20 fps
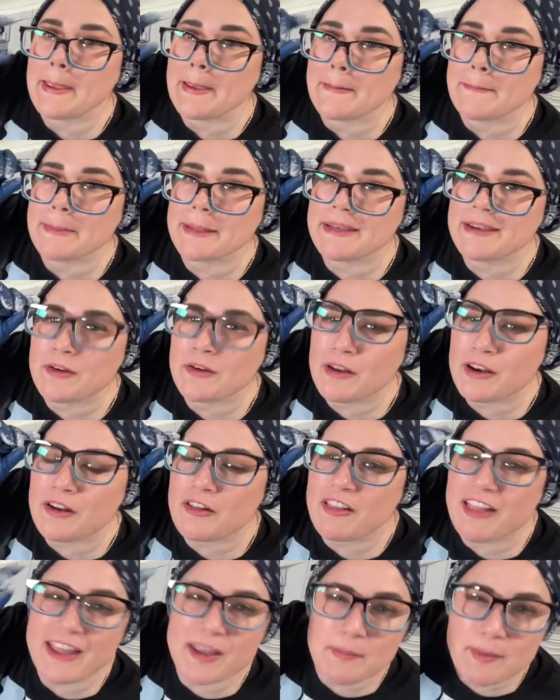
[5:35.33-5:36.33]
But you know what I don't
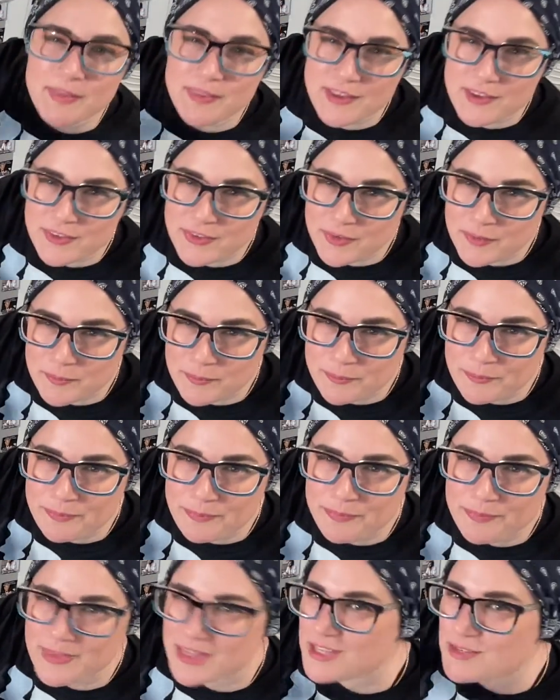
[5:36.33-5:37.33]
like about these?
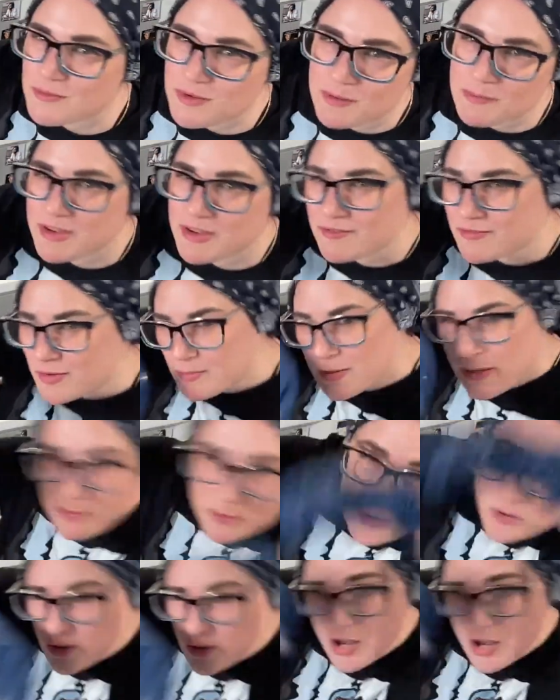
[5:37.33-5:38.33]
These weren't meant for people
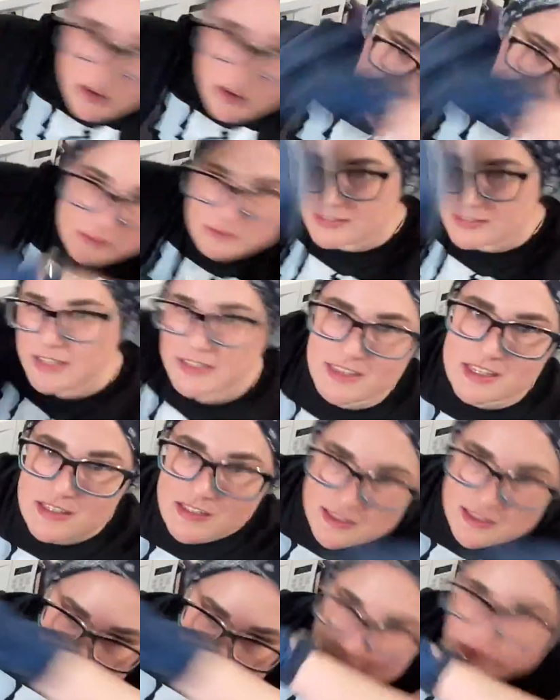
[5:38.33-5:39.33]
who talk like this.